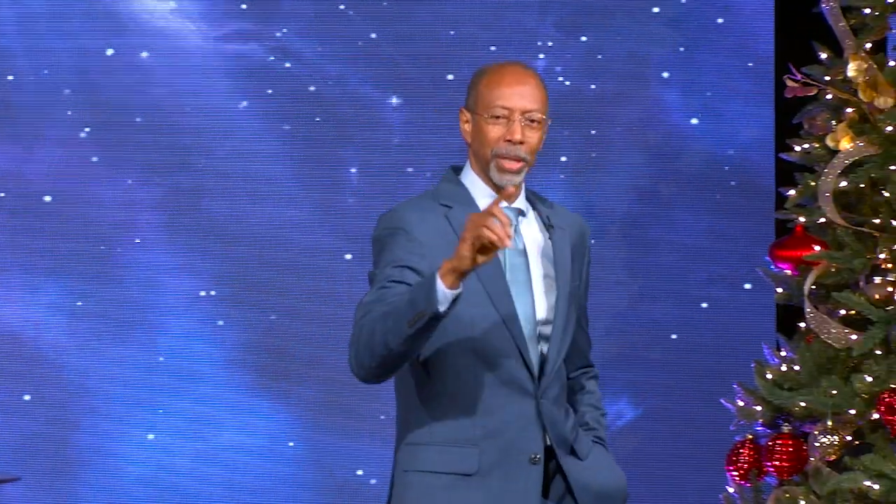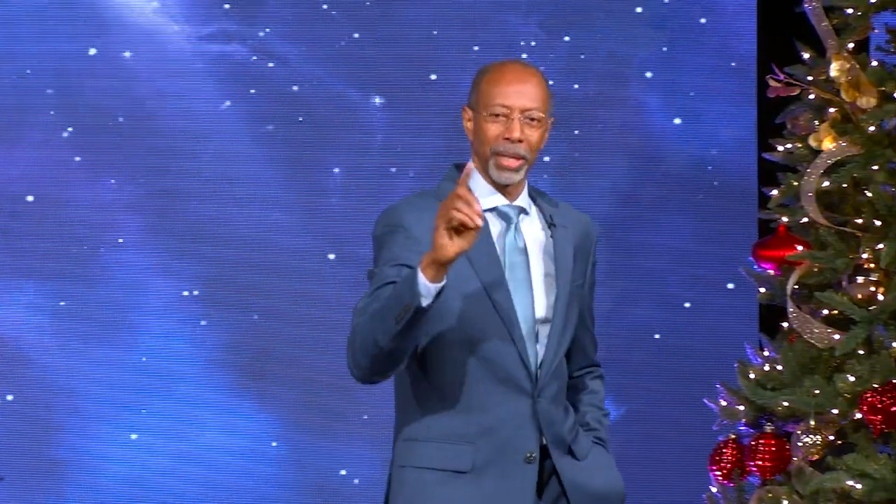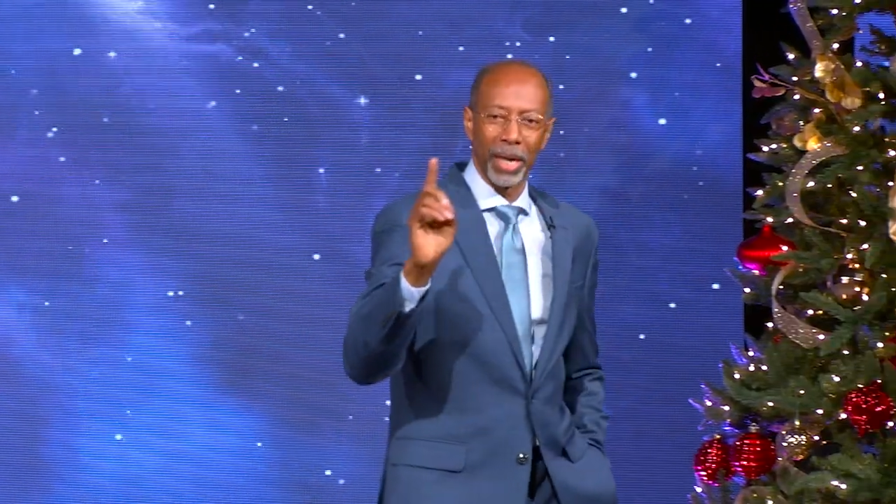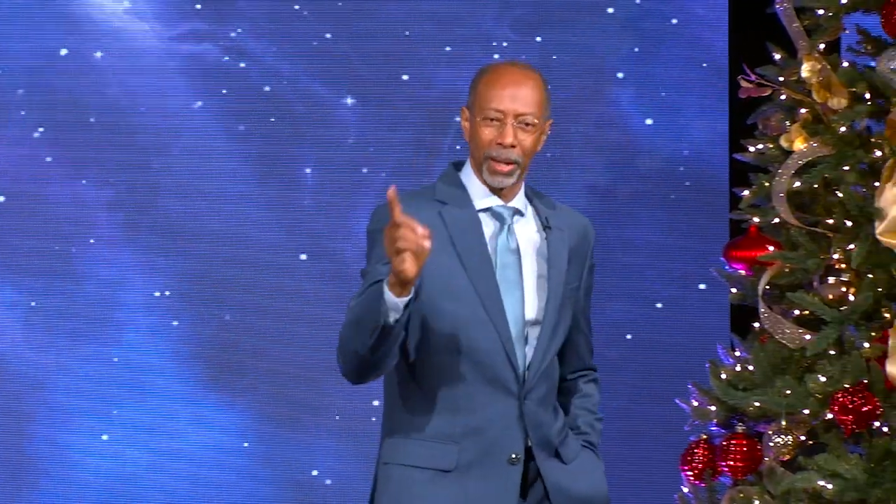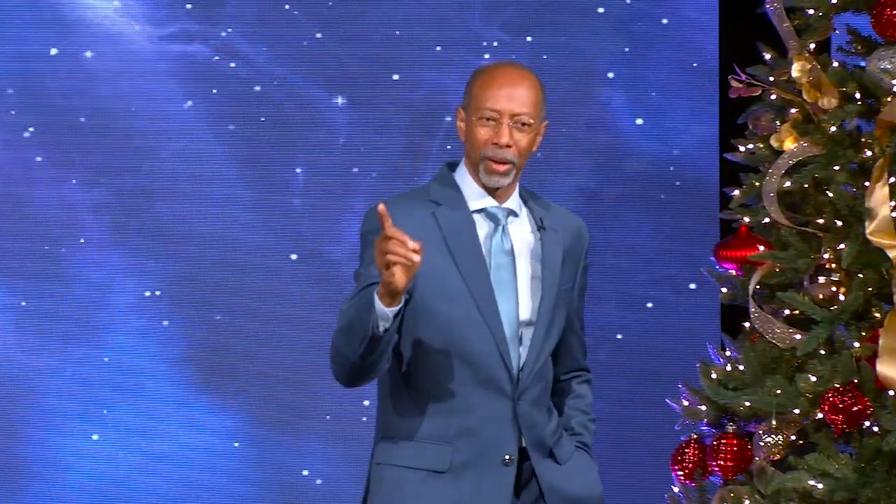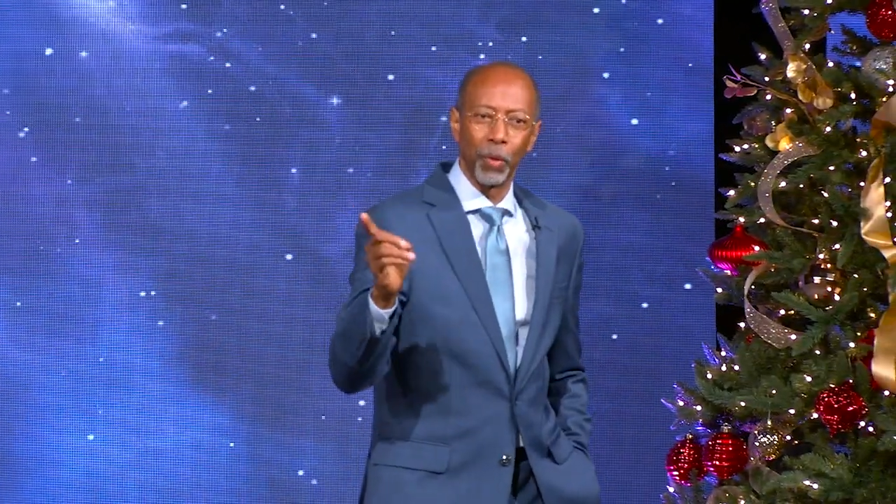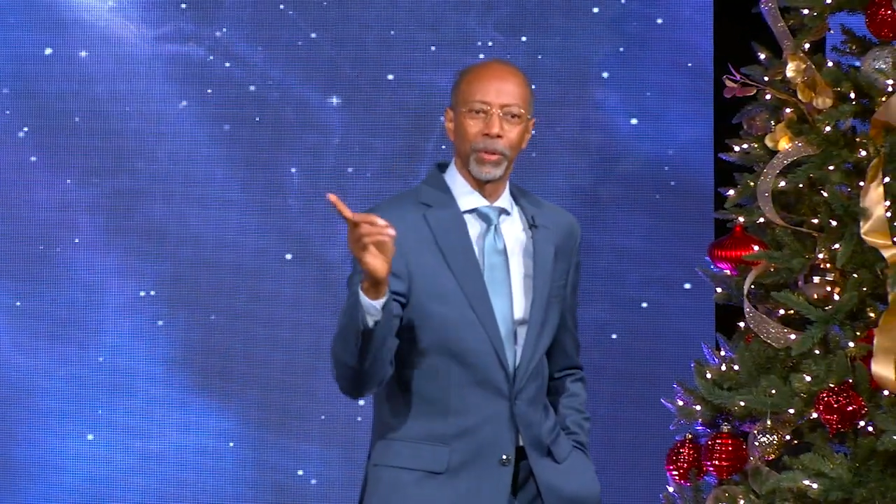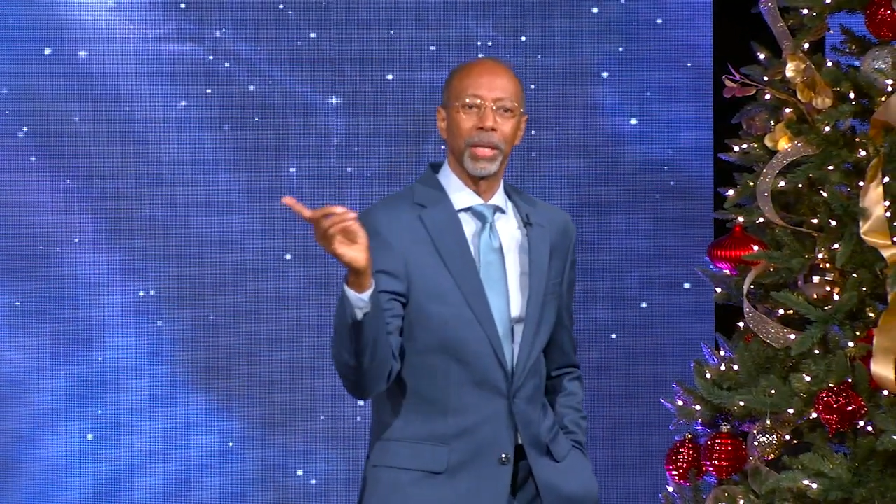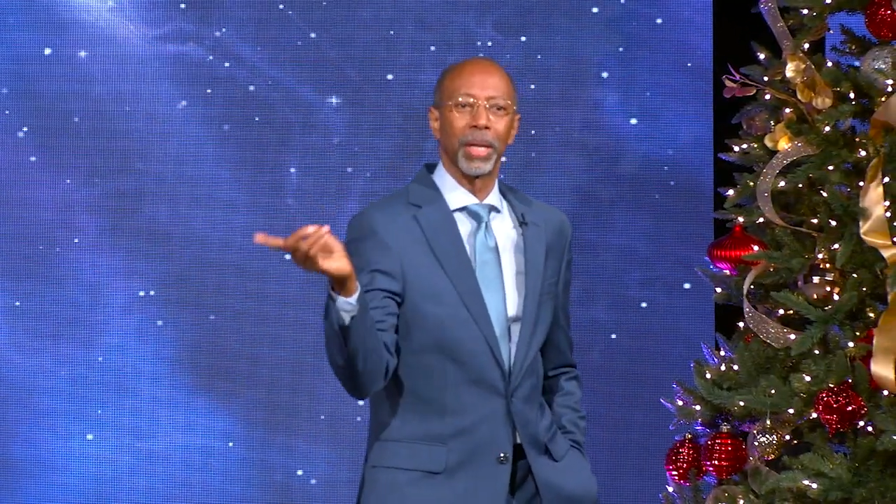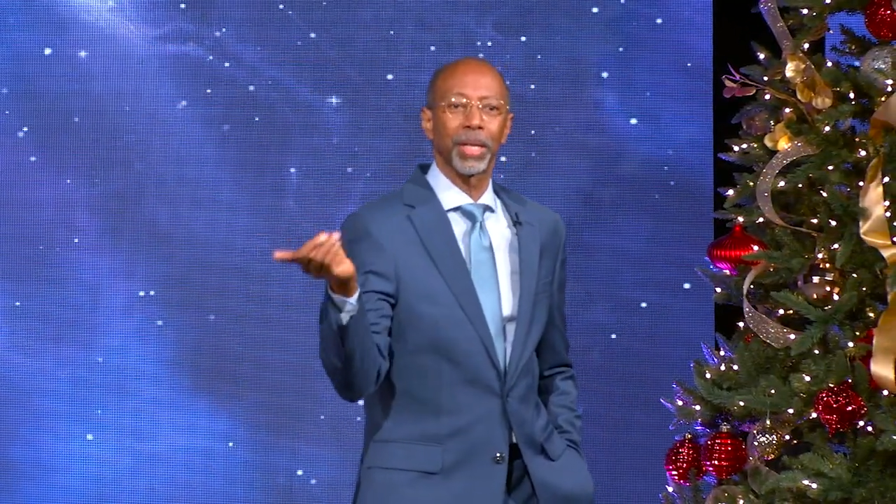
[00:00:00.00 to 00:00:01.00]
together over
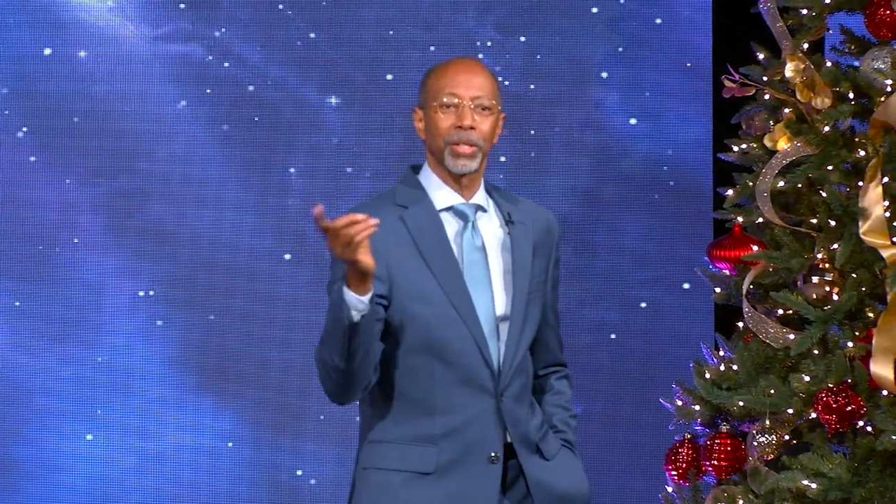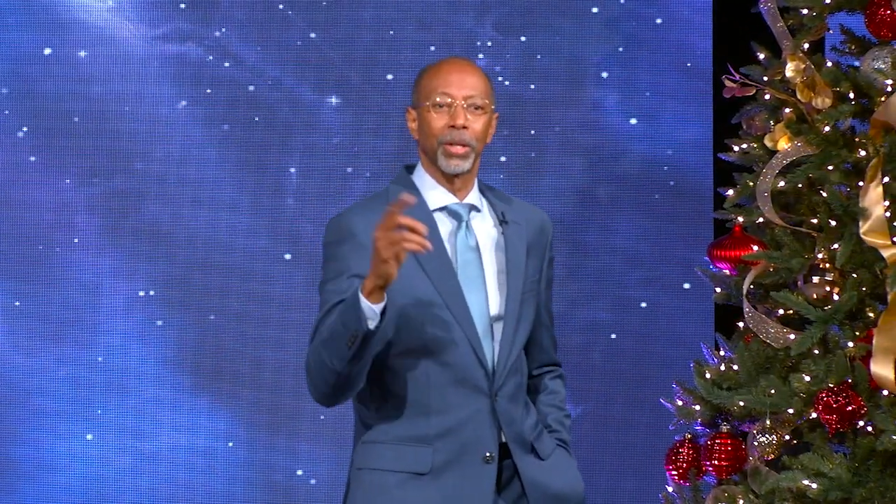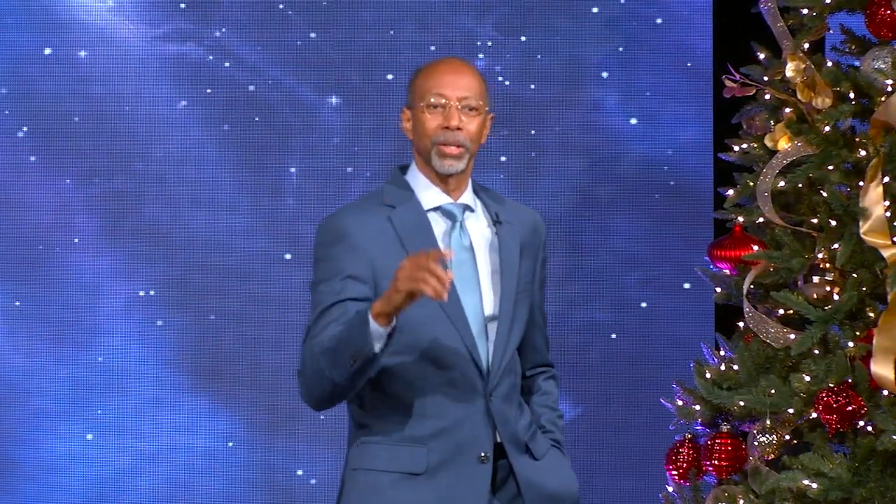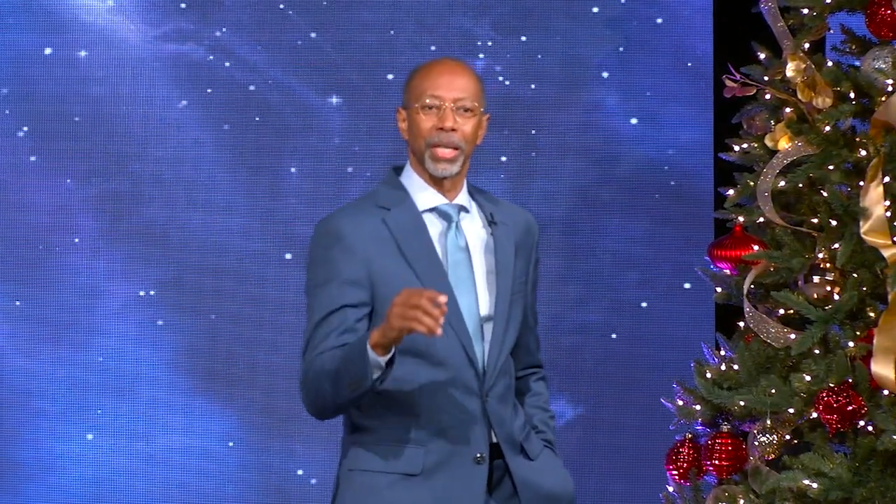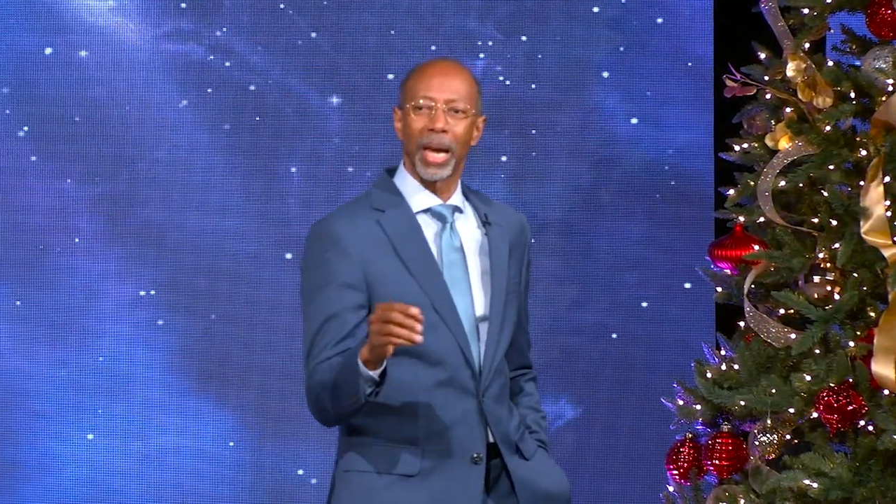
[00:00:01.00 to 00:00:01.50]
the next year and said,